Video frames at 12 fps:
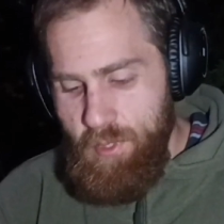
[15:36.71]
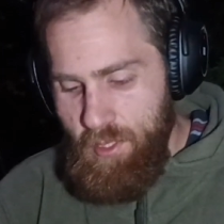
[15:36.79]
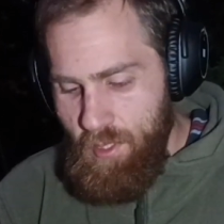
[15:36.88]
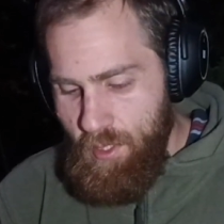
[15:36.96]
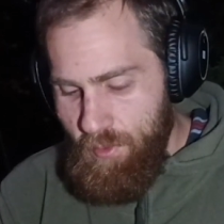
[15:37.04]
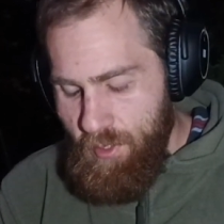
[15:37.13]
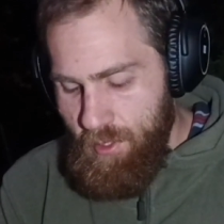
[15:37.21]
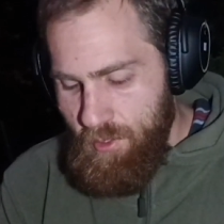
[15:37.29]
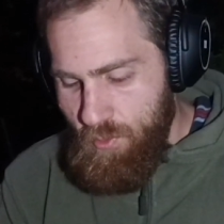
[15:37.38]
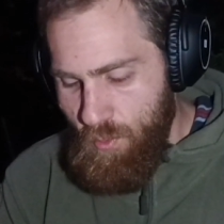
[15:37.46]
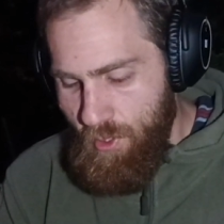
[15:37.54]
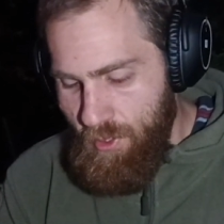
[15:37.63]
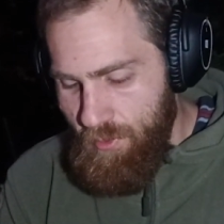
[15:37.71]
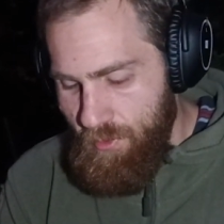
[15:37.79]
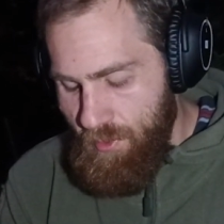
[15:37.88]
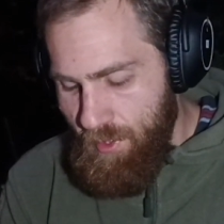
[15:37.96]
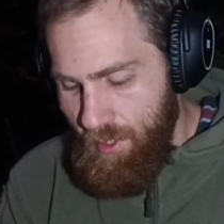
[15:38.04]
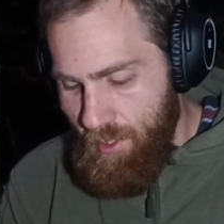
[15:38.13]
But I think it's
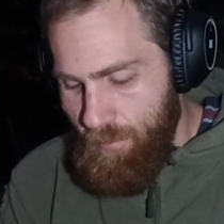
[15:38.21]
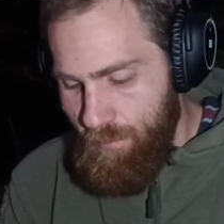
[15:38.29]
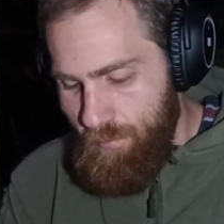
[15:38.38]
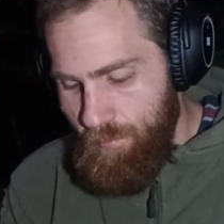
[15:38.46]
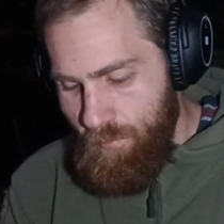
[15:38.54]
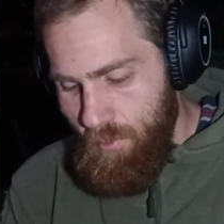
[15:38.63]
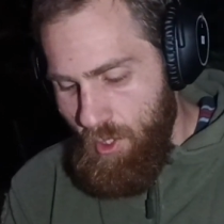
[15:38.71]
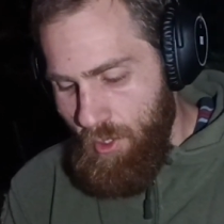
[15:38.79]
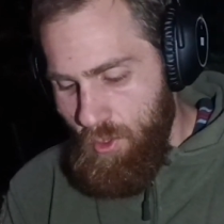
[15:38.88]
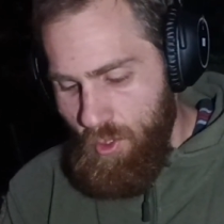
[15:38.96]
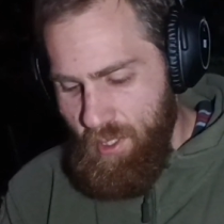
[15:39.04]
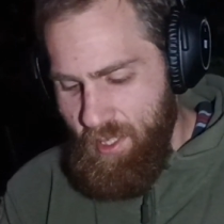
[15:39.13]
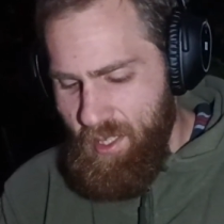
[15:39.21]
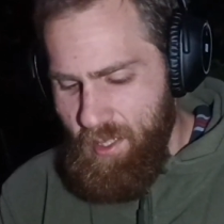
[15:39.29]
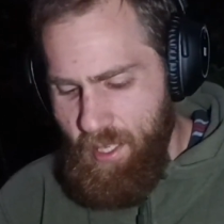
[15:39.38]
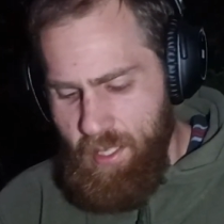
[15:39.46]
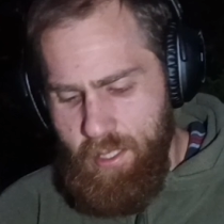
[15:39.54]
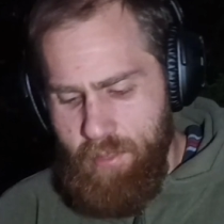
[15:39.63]
worth, looking into
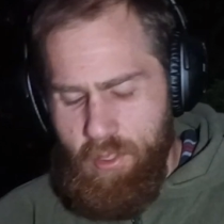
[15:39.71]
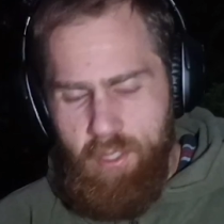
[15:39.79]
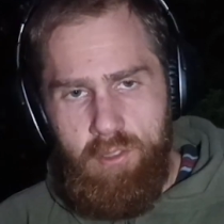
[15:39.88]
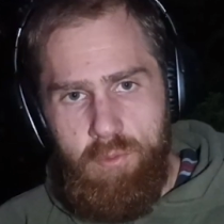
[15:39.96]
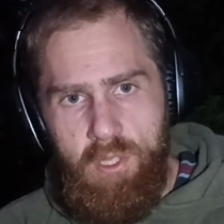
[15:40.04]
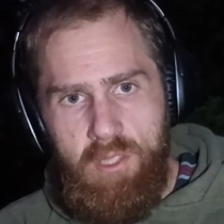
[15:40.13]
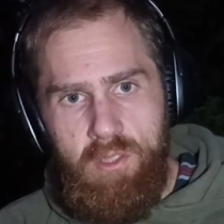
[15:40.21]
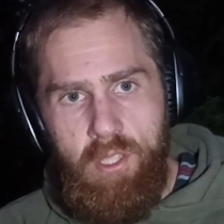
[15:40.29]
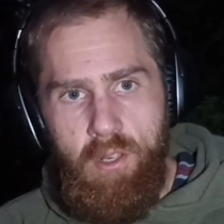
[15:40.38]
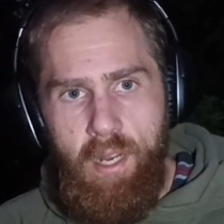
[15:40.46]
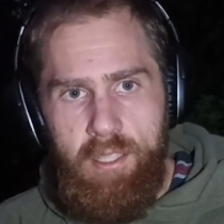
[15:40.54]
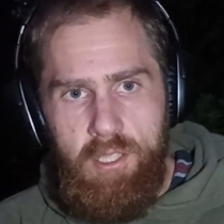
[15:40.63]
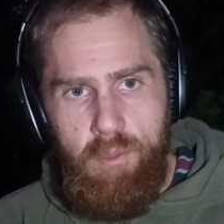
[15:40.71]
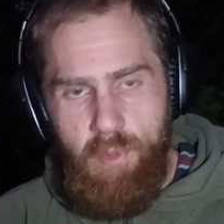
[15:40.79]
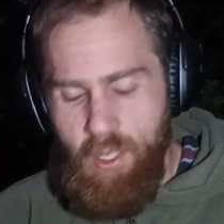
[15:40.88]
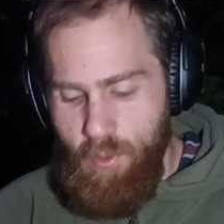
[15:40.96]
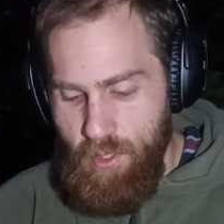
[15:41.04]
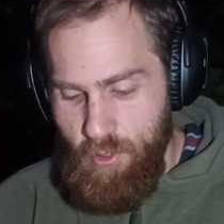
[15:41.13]
that and giving it some consideration
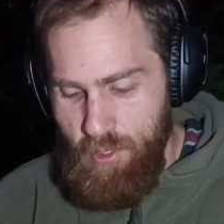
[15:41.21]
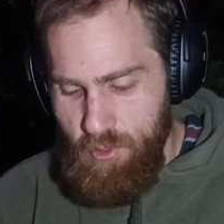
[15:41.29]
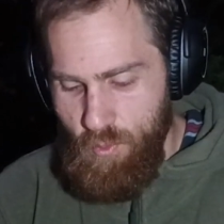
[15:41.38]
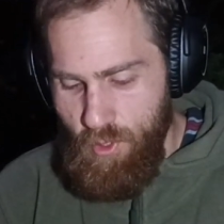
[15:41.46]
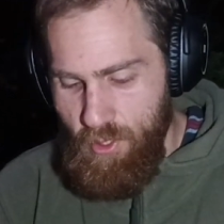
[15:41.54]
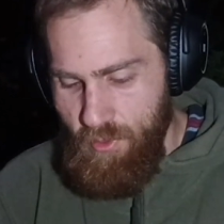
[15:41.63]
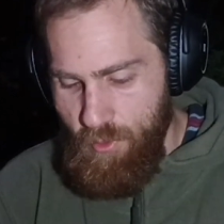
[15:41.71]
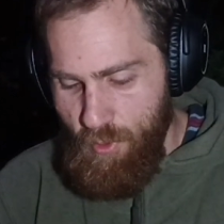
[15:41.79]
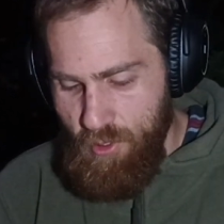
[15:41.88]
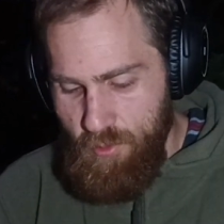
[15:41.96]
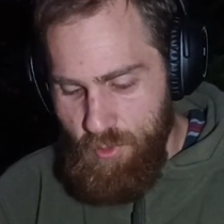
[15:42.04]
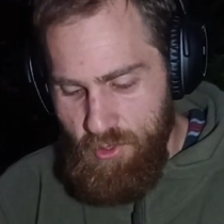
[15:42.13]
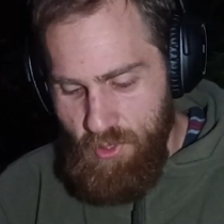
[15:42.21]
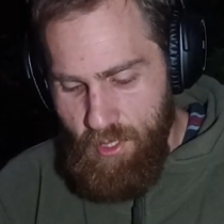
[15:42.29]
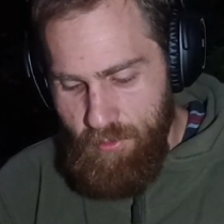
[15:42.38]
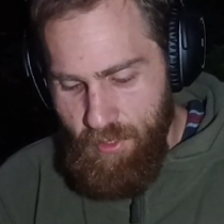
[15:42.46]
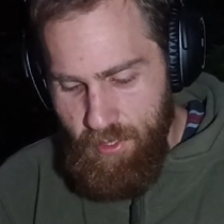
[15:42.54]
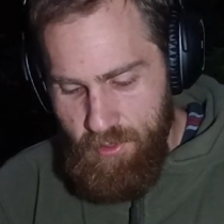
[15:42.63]
about whether it's worth the possible side
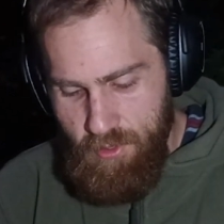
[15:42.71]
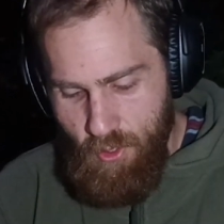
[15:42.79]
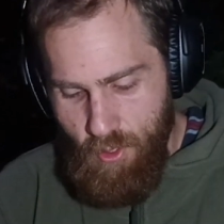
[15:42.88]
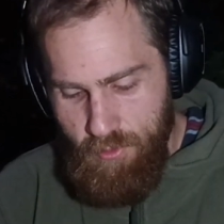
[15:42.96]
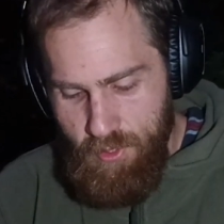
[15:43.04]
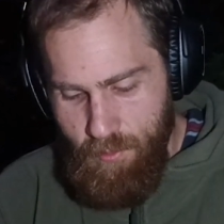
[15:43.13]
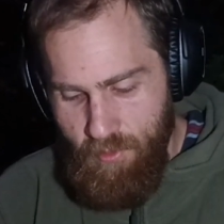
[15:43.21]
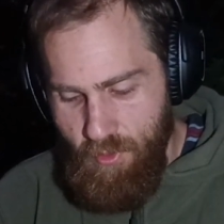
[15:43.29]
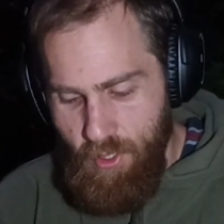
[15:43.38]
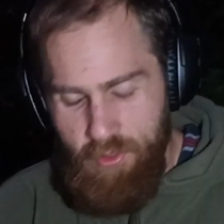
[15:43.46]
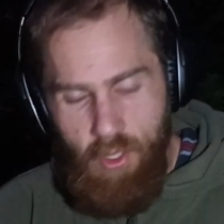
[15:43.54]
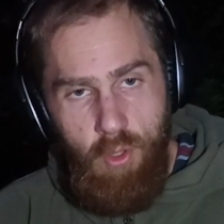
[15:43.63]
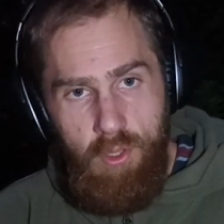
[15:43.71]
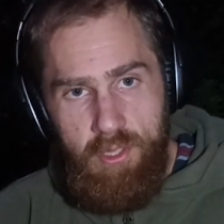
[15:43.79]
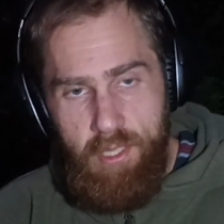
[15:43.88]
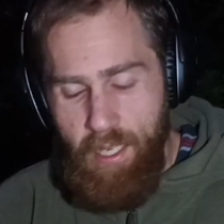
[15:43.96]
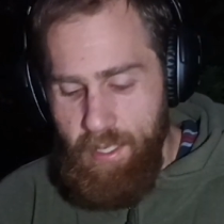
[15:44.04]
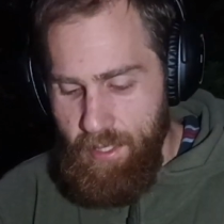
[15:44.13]
effects of some of those older
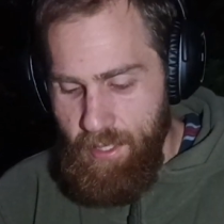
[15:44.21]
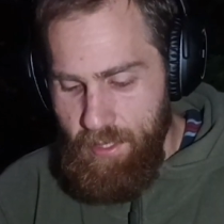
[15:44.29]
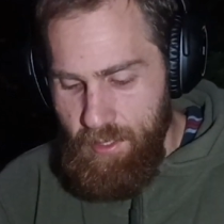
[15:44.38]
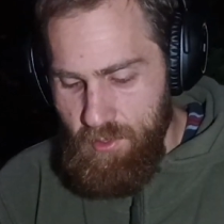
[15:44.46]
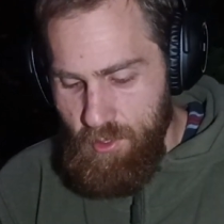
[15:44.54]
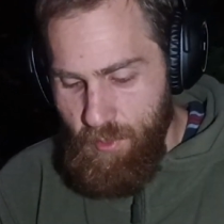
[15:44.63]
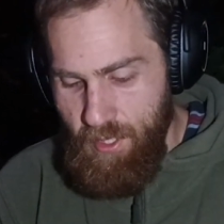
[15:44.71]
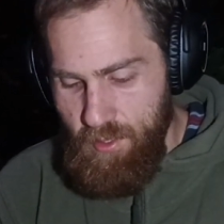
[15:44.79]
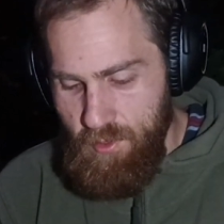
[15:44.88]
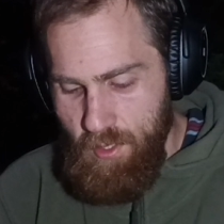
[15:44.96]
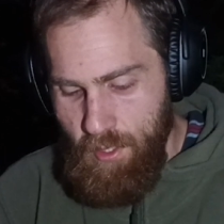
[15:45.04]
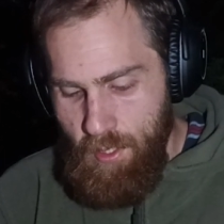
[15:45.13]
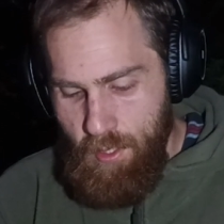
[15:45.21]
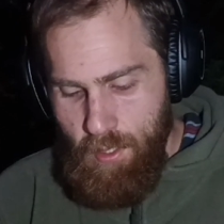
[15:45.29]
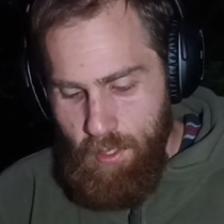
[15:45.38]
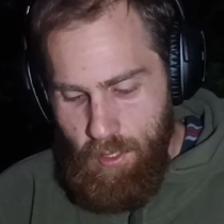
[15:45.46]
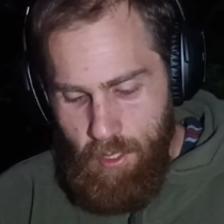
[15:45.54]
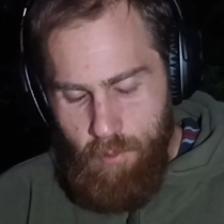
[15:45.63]
sedating antihistamines
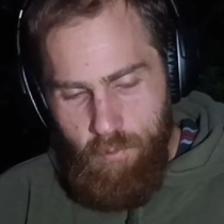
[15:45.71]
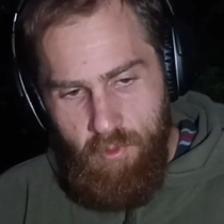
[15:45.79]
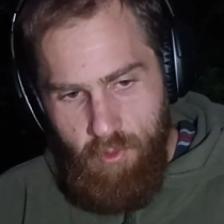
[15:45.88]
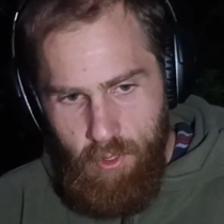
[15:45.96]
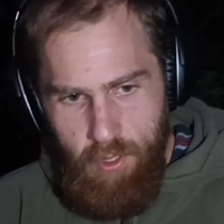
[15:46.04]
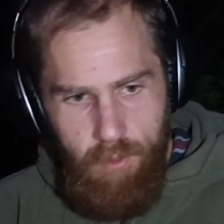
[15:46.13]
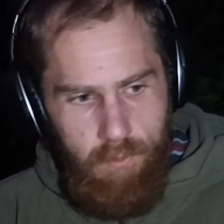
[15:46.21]
for